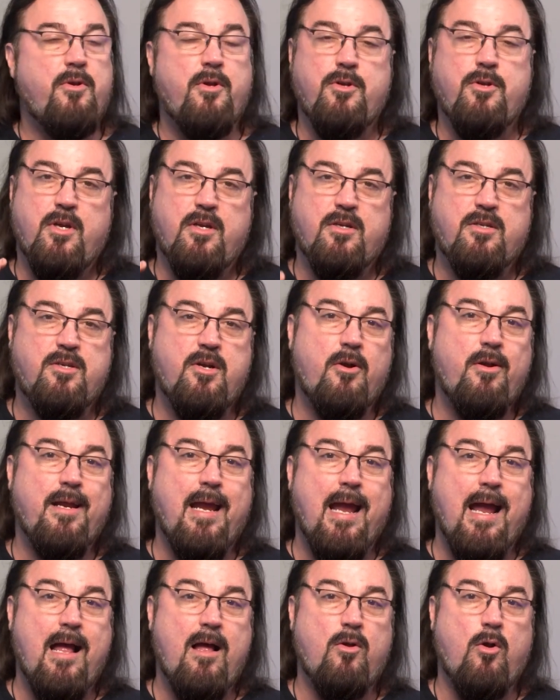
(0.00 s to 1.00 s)
you're just starting
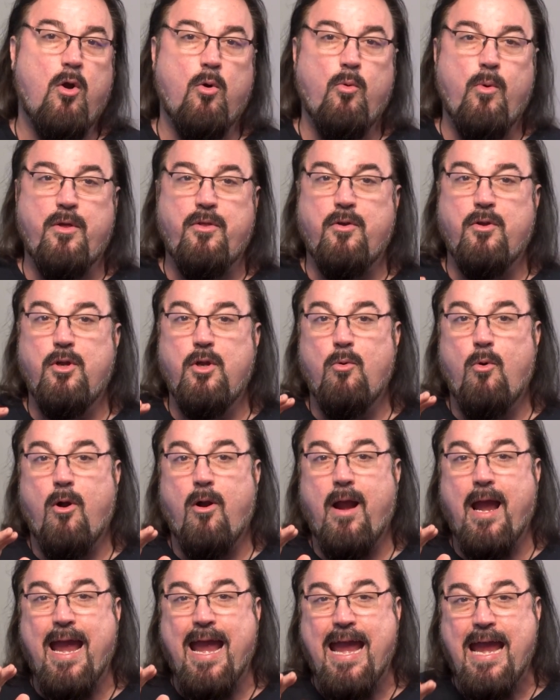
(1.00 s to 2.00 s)
out or whether you
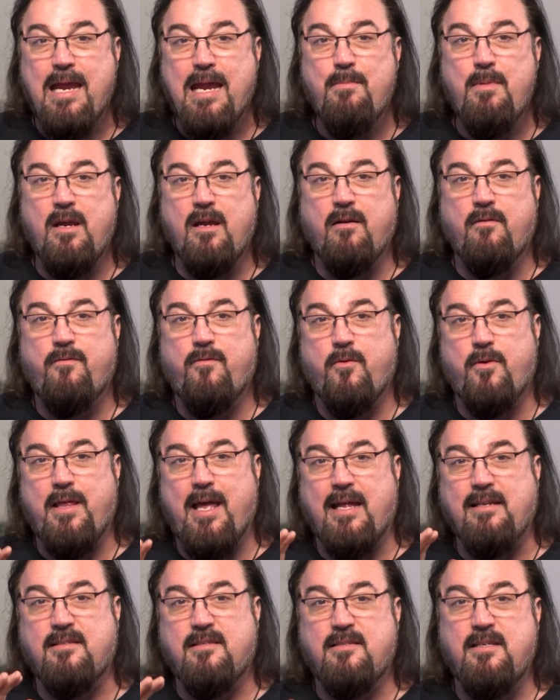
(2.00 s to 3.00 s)
are aiming for
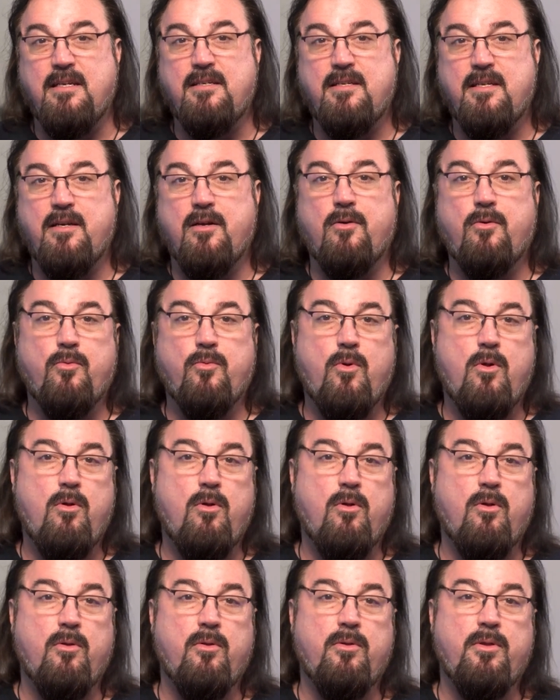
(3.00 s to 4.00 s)
that CTO
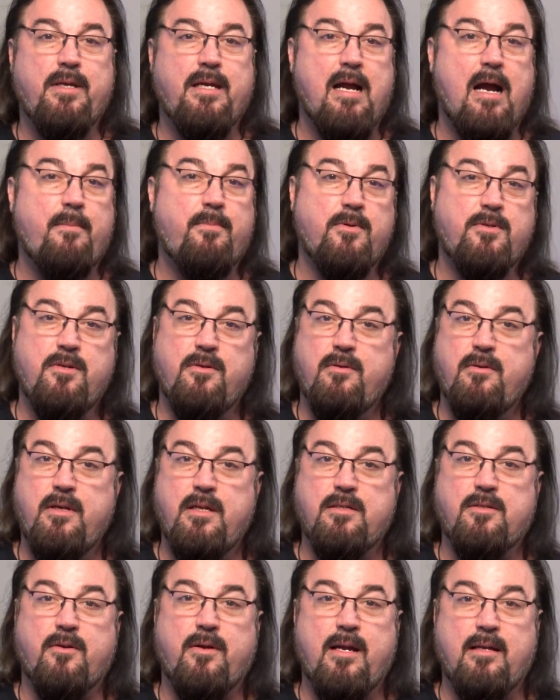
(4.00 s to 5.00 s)
role, the
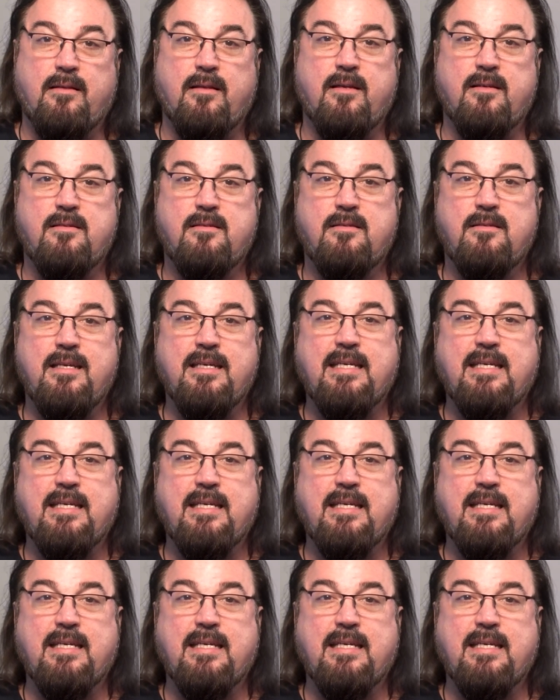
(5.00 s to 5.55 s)
opportunities are endless. The